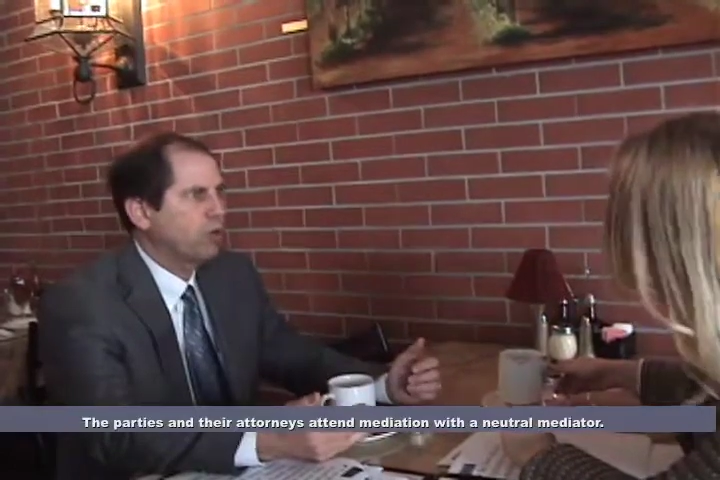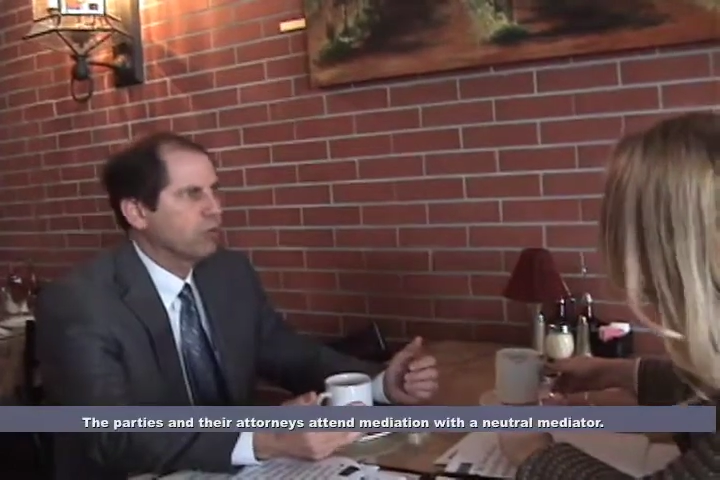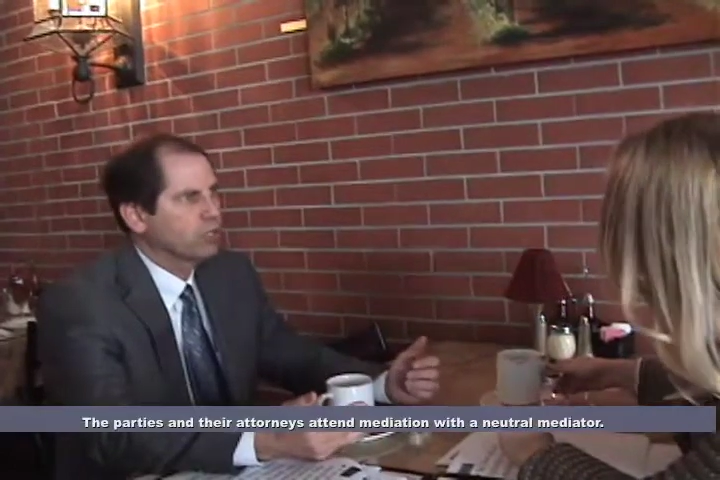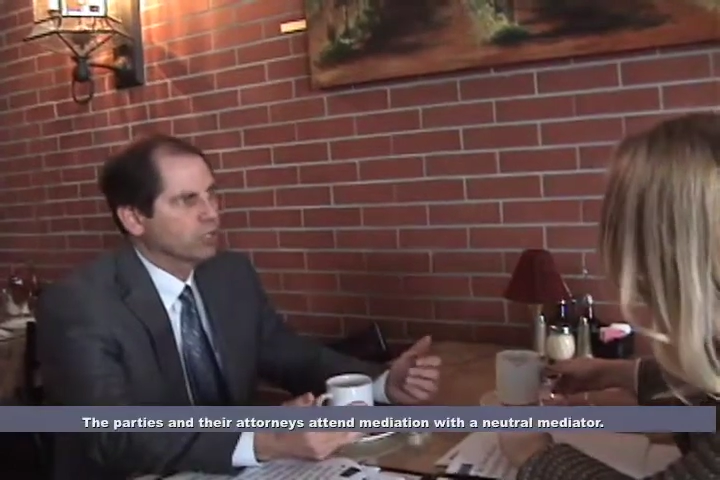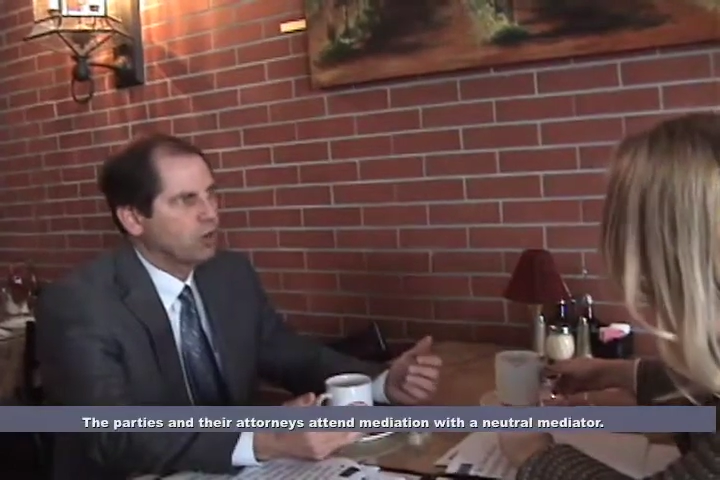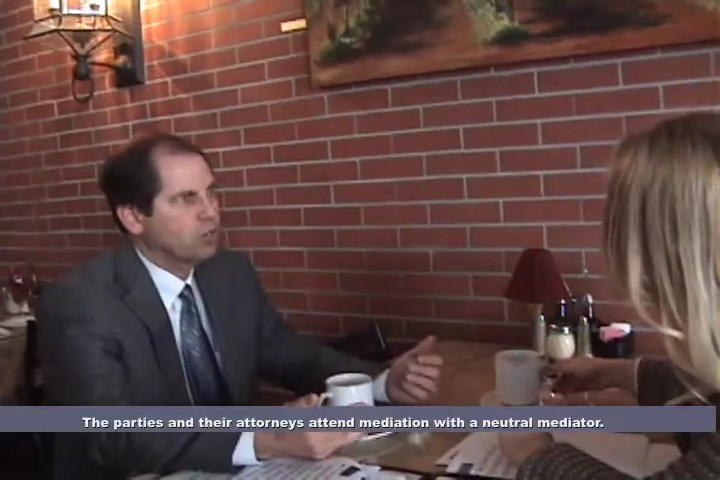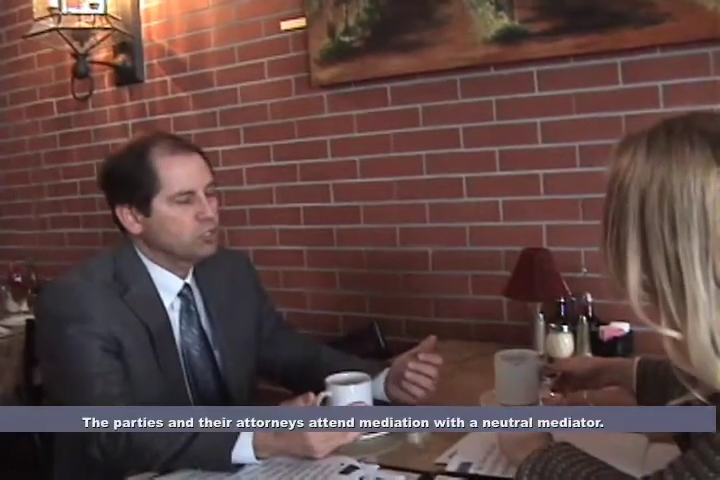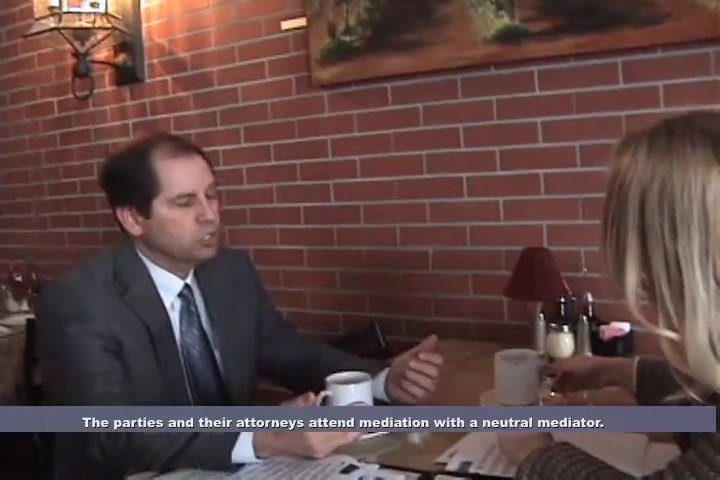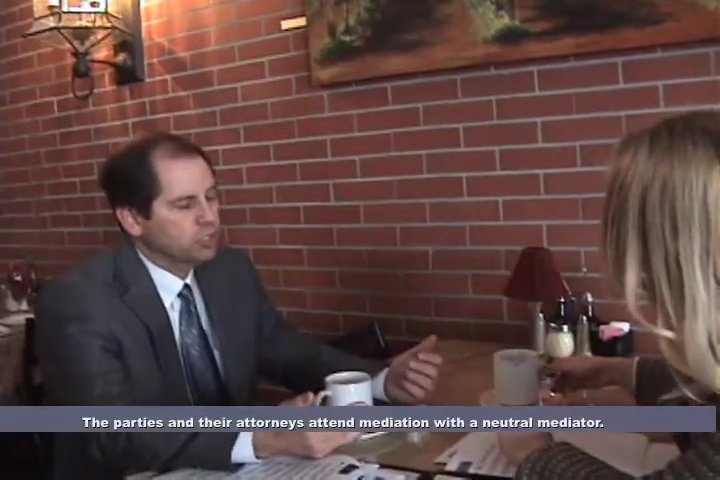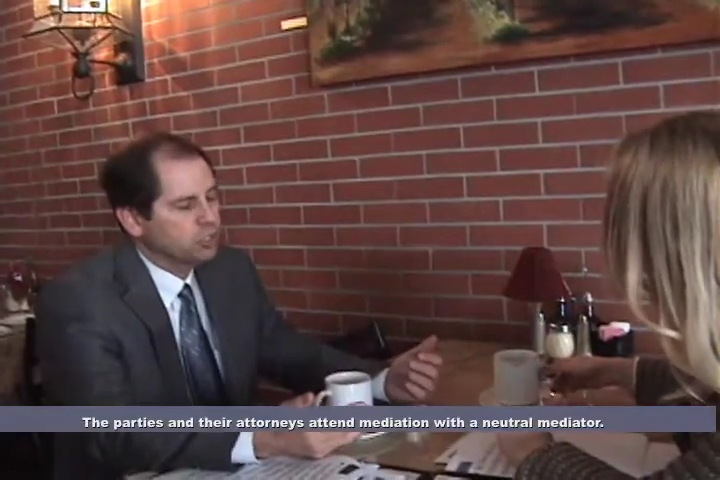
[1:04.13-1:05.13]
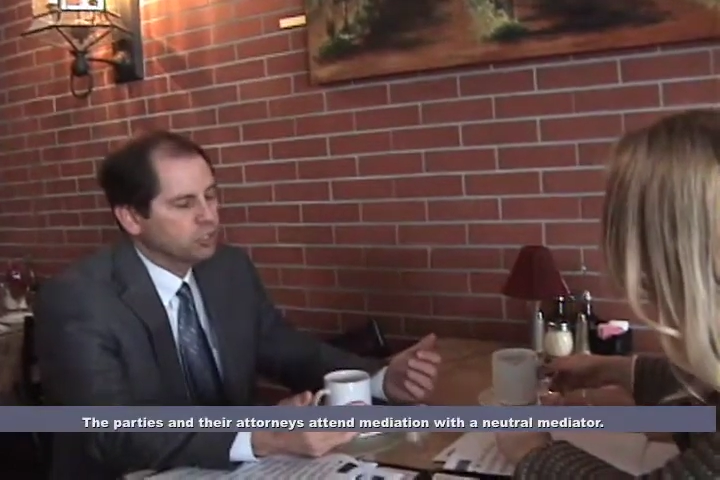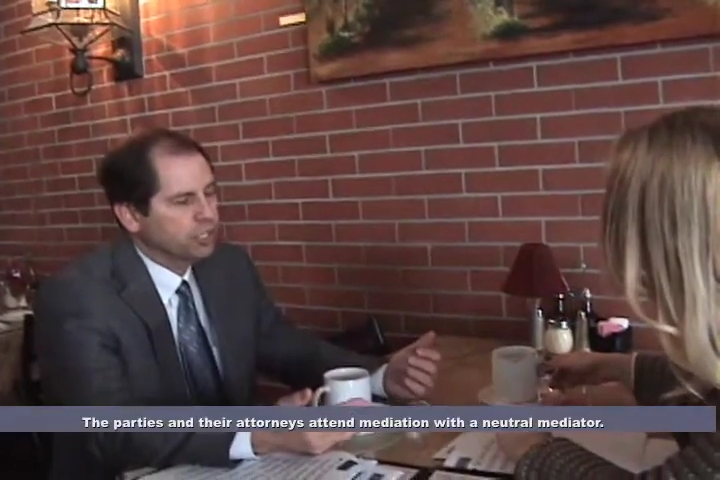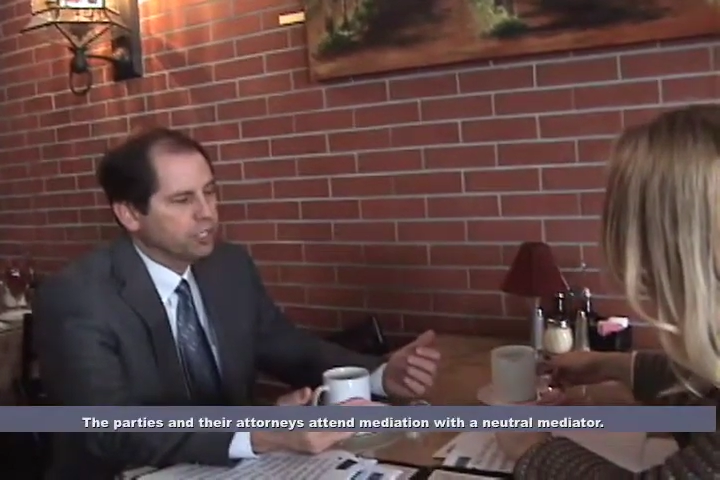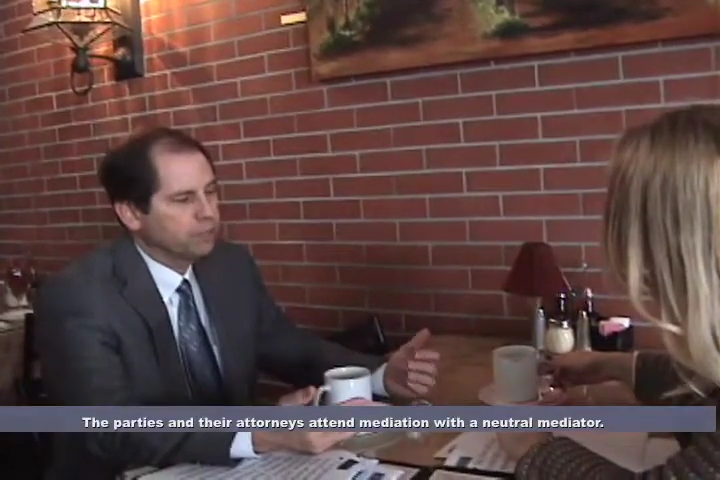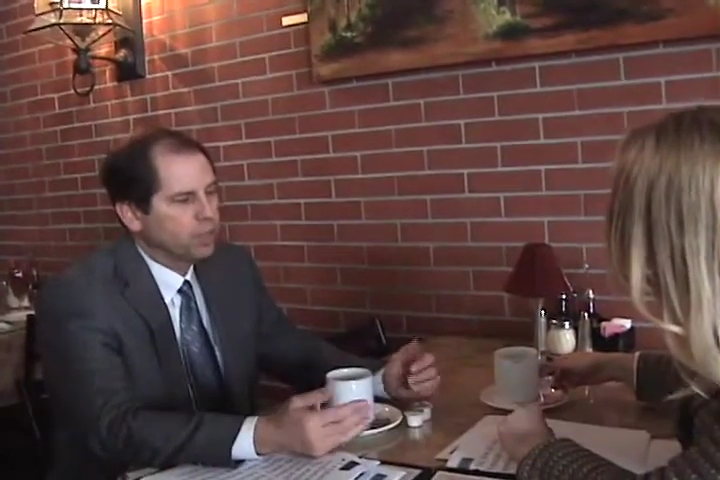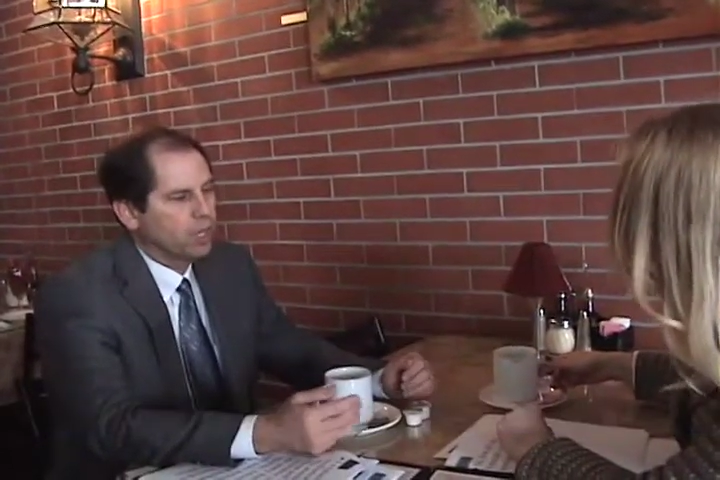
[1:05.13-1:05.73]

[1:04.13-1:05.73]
party that caused the injury.